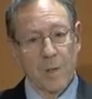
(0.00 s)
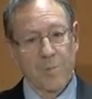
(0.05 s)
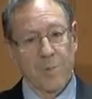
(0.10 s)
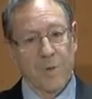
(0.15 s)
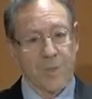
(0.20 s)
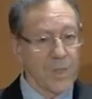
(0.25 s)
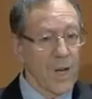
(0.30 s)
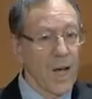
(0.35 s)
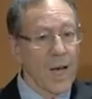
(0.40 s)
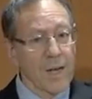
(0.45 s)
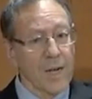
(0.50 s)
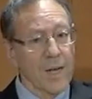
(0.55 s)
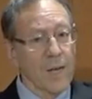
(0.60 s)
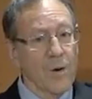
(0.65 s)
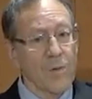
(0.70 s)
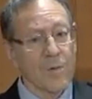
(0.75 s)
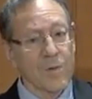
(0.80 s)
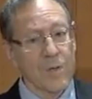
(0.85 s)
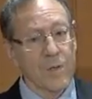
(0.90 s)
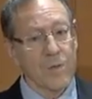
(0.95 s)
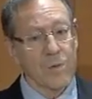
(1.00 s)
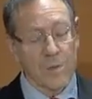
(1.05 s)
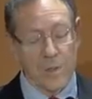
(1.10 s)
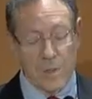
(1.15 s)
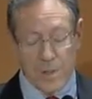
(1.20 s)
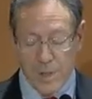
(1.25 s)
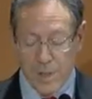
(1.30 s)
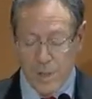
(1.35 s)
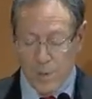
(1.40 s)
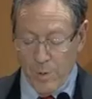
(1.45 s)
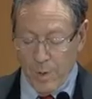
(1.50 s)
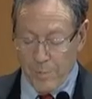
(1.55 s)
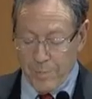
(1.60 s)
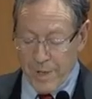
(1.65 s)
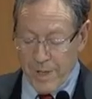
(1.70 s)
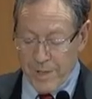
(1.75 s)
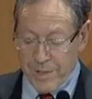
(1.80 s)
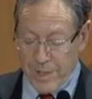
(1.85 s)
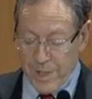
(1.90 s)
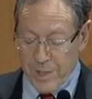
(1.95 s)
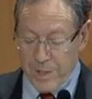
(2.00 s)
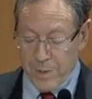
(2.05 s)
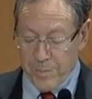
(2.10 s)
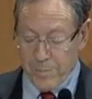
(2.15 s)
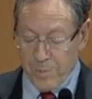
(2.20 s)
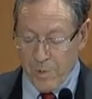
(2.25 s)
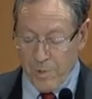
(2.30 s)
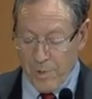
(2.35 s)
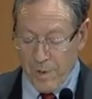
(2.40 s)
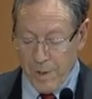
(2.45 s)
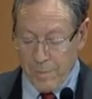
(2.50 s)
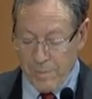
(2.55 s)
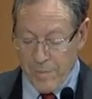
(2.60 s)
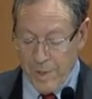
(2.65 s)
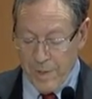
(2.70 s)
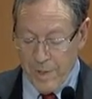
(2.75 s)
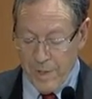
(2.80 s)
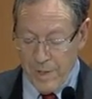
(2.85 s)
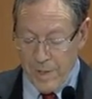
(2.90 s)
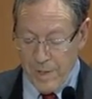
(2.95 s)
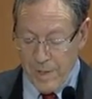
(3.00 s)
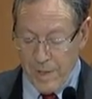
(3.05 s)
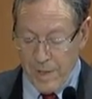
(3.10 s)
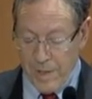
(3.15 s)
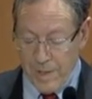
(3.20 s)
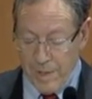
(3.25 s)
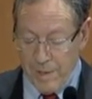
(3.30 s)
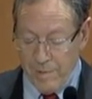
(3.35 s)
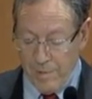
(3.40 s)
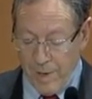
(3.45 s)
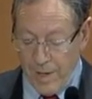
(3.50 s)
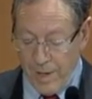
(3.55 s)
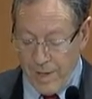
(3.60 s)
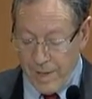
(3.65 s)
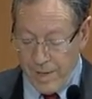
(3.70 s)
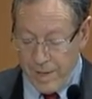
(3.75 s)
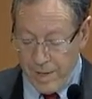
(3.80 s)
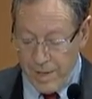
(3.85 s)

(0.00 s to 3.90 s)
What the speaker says: presiding over the nuclear weaponization program in Iran.